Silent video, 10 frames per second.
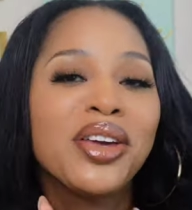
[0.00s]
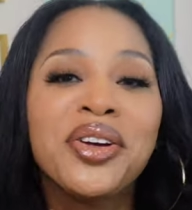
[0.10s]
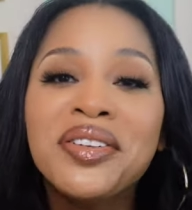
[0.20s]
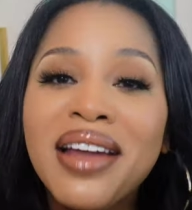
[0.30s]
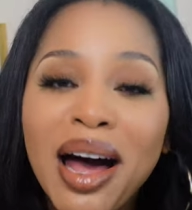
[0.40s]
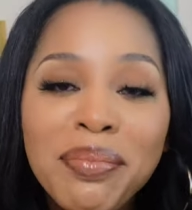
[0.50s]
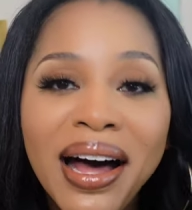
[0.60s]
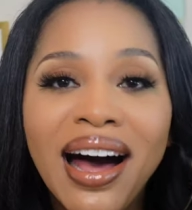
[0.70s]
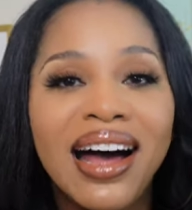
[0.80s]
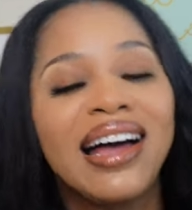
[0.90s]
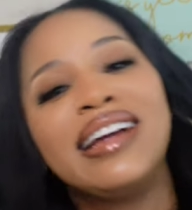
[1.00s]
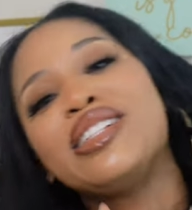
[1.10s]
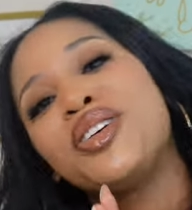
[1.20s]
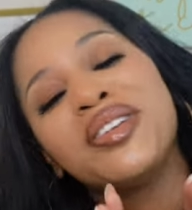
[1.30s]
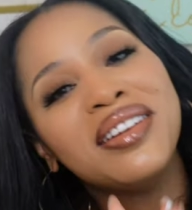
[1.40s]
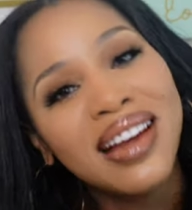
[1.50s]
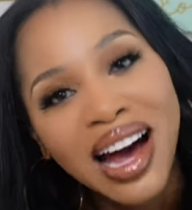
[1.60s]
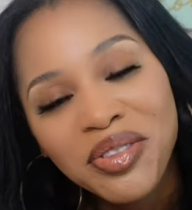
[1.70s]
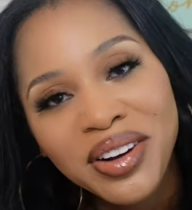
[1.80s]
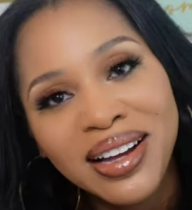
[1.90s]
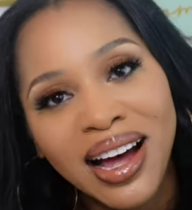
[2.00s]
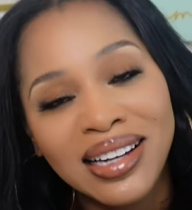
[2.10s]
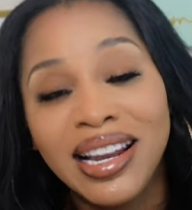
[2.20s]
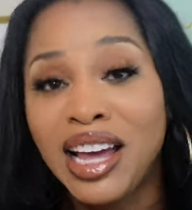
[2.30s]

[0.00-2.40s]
You're not behind, you're not forgotten,